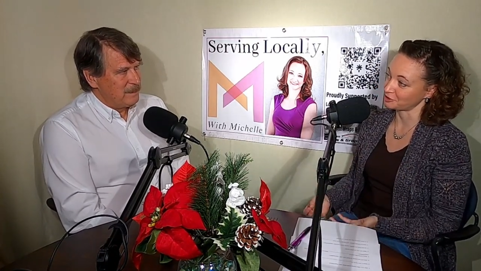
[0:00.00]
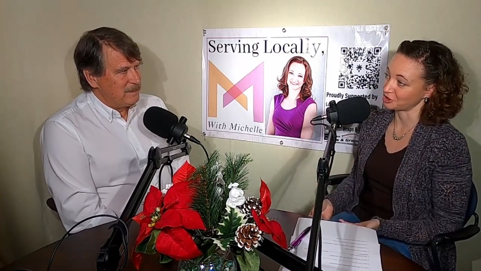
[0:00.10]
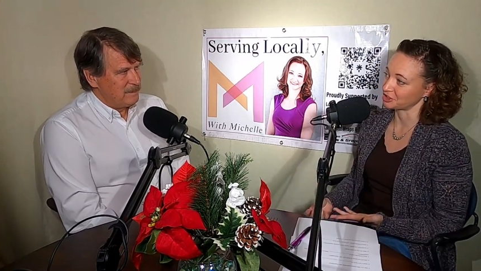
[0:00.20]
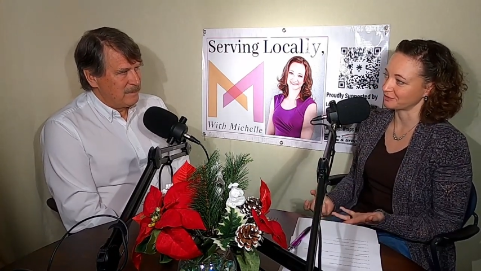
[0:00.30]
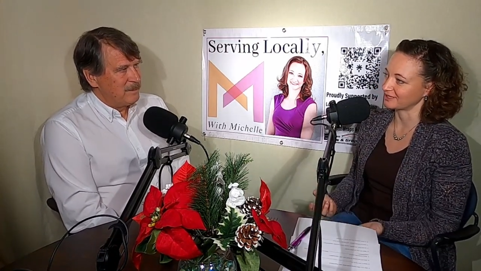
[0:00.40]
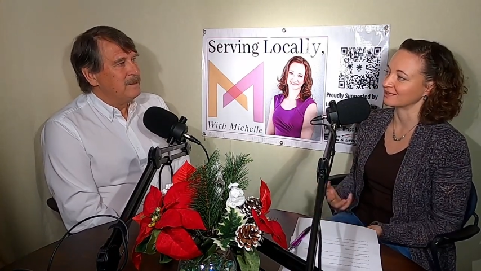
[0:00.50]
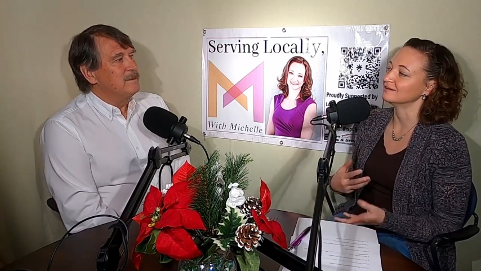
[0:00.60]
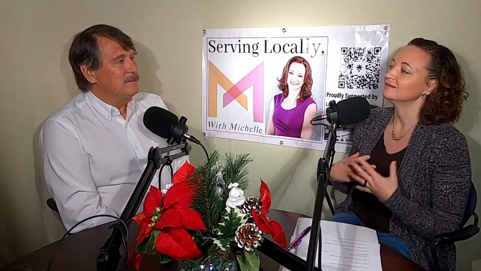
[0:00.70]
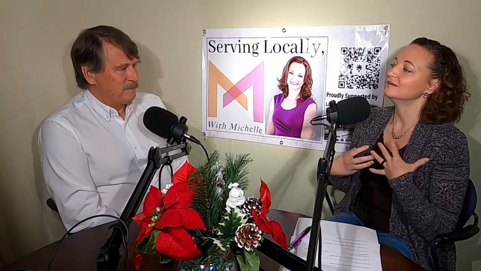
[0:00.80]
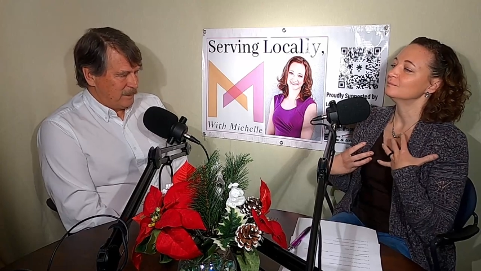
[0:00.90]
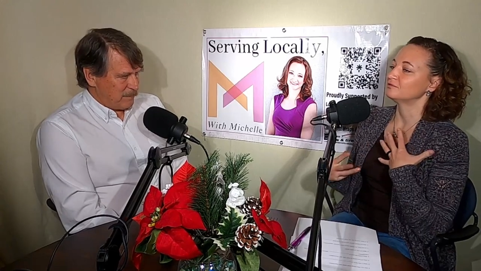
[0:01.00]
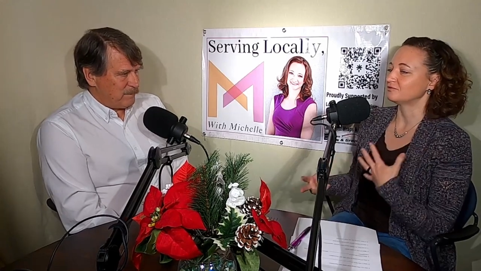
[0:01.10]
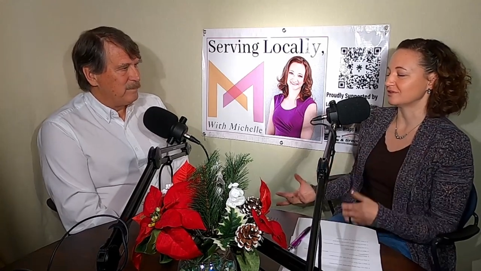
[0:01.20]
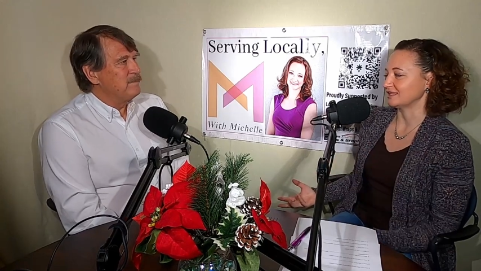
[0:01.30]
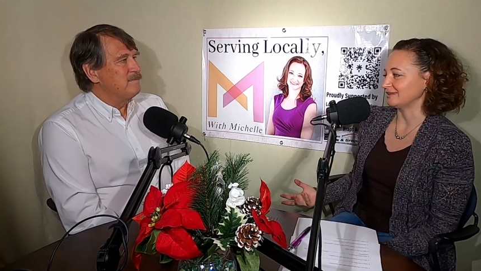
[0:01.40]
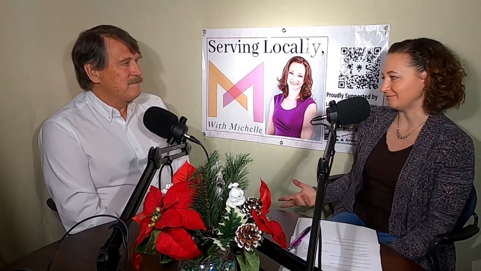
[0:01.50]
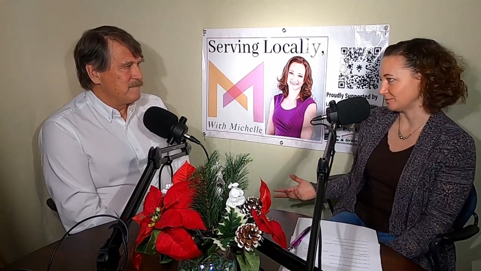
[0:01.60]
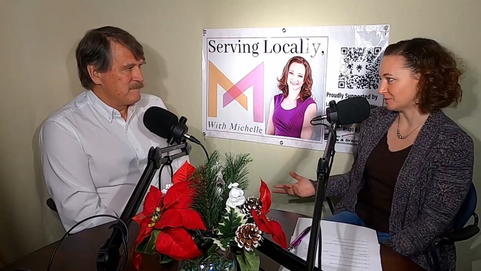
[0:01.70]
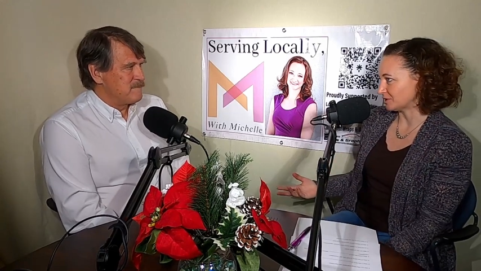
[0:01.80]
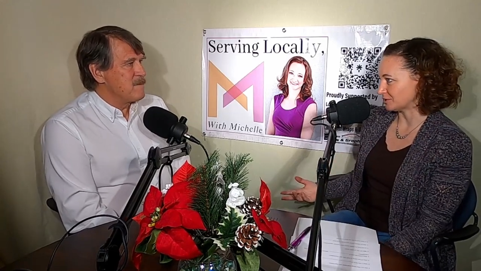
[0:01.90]
Speaker 1: what you're doing yep. before they leave
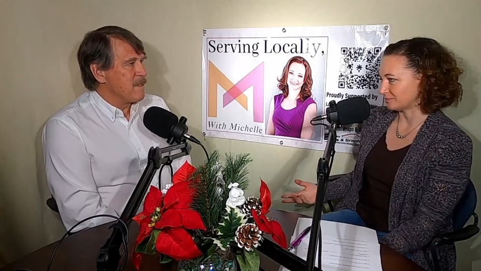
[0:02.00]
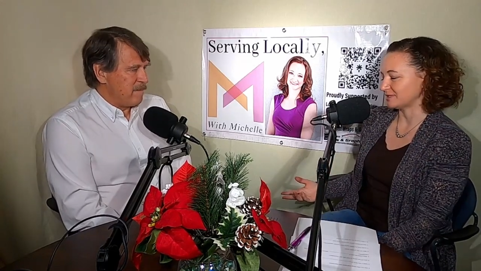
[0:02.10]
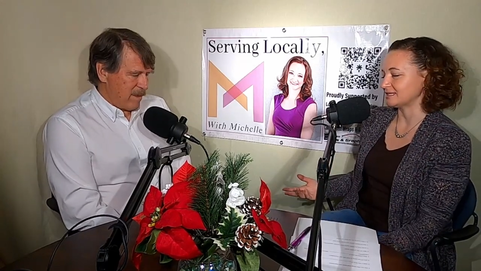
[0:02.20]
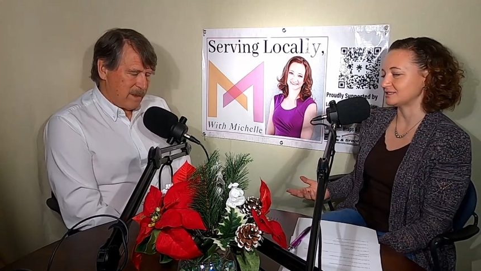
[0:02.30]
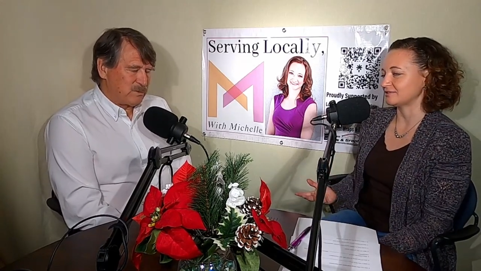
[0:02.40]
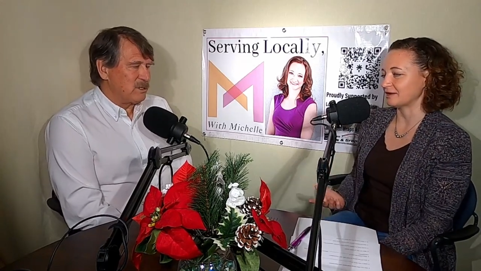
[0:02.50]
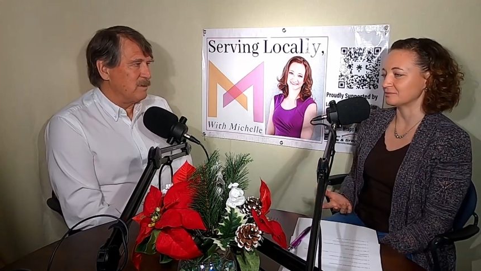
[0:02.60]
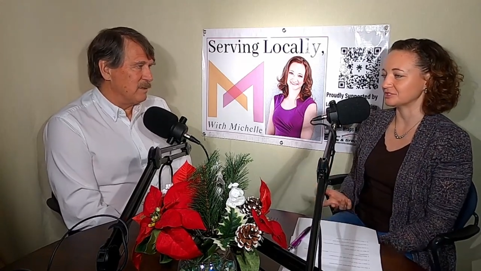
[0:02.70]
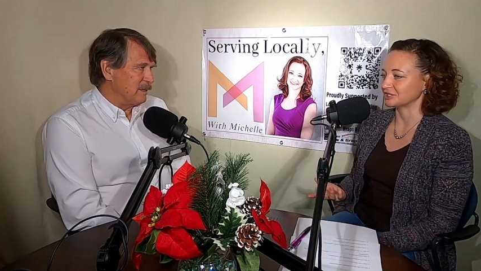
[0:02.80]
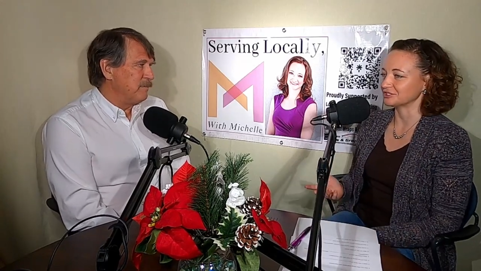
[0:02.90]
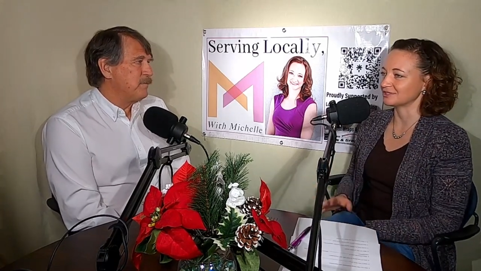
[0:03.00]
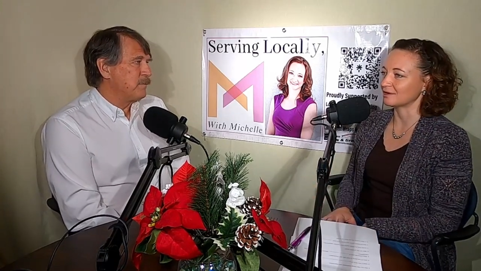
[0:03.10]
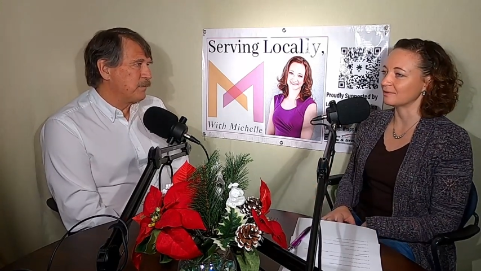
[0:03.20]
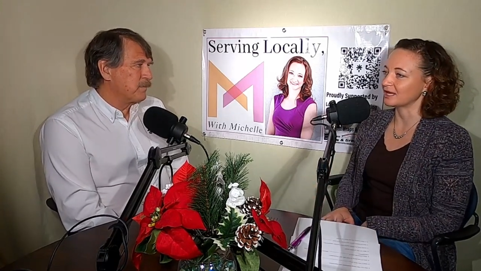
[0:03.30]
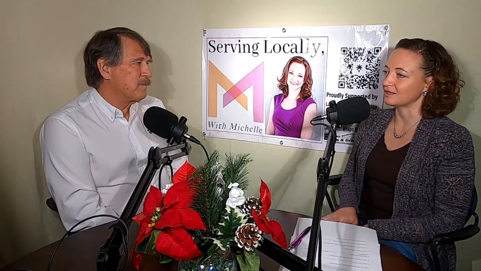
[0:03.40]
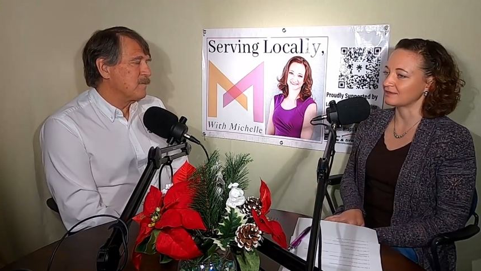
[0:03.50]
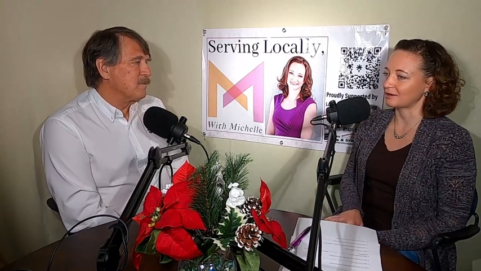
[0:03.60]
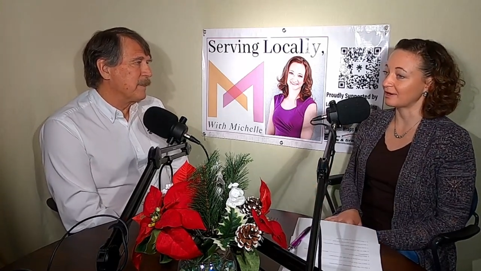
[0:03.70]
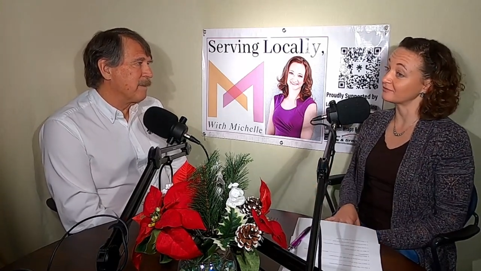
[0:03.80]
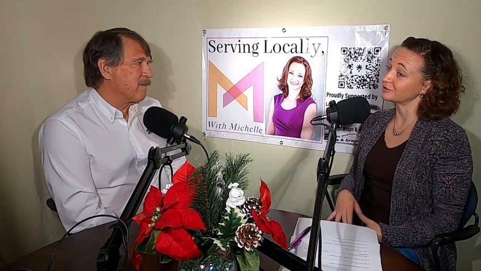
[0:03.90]
you alone. And Absolutely. so that was good. So that way
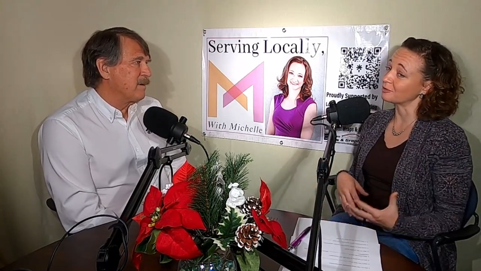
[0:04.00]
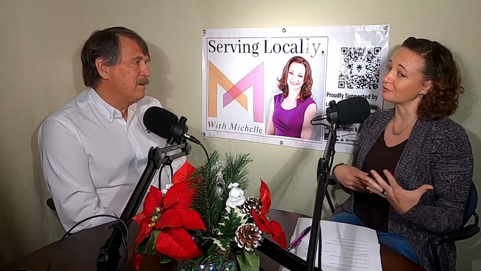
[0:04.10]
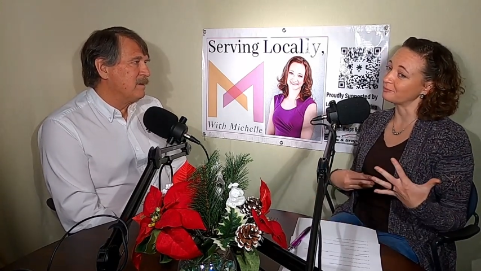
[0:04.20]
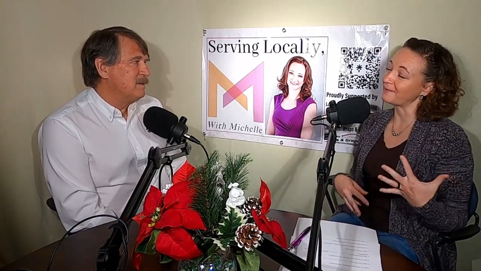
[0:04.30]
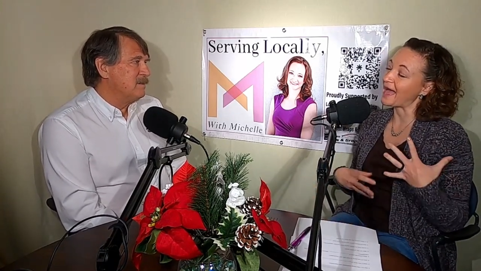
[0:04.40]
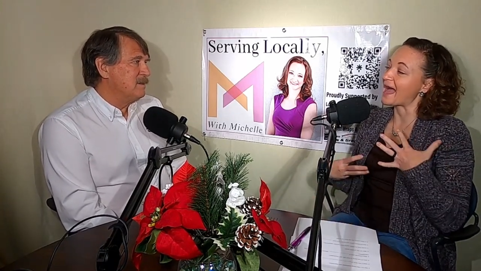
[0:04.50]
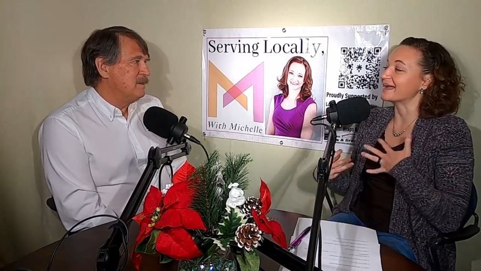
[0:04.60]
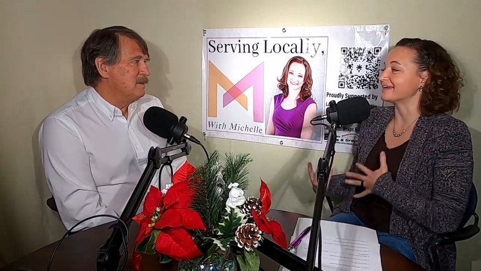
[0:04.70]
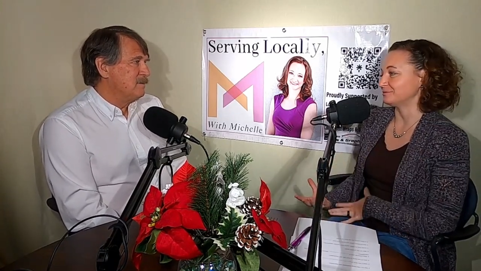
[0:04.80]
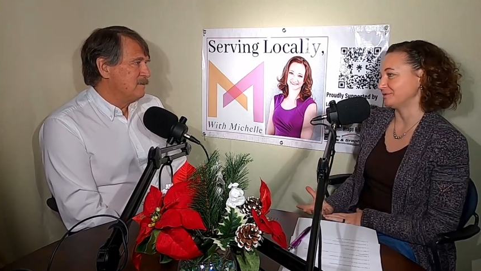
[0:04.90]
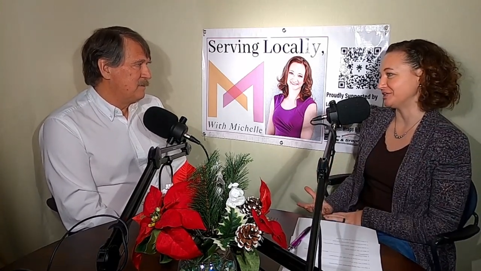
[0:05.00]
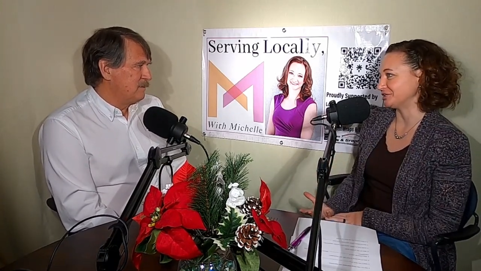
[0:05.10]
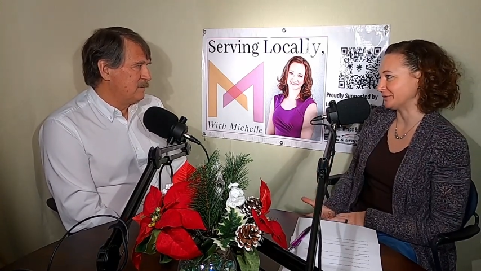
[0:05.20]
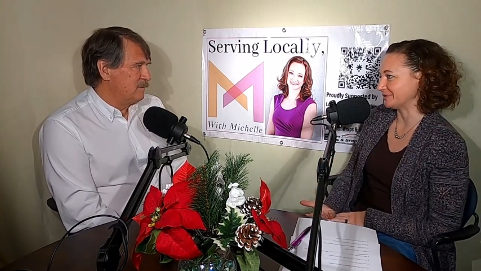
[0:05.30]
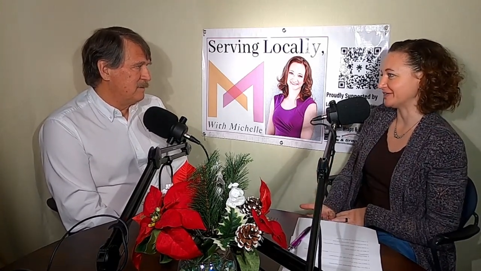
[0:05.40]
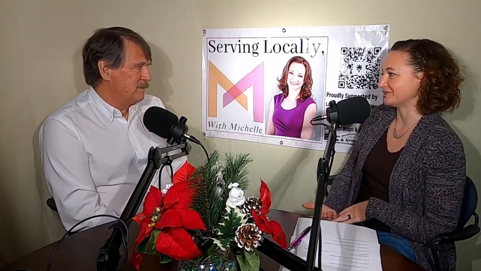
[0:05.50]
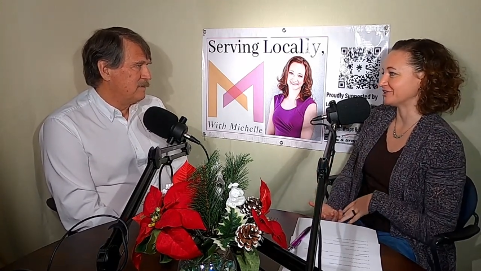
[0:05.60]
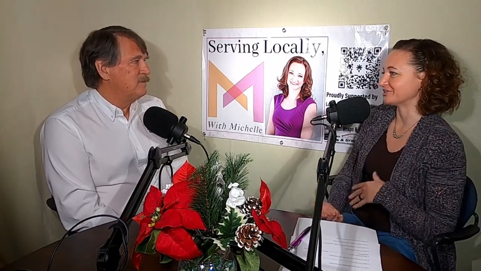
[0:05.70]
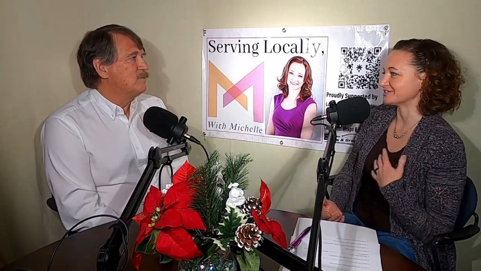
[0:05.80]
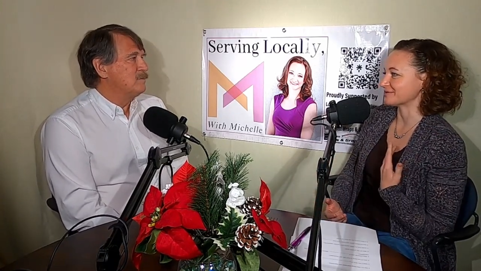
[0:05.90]
they don't have to go back and redo it or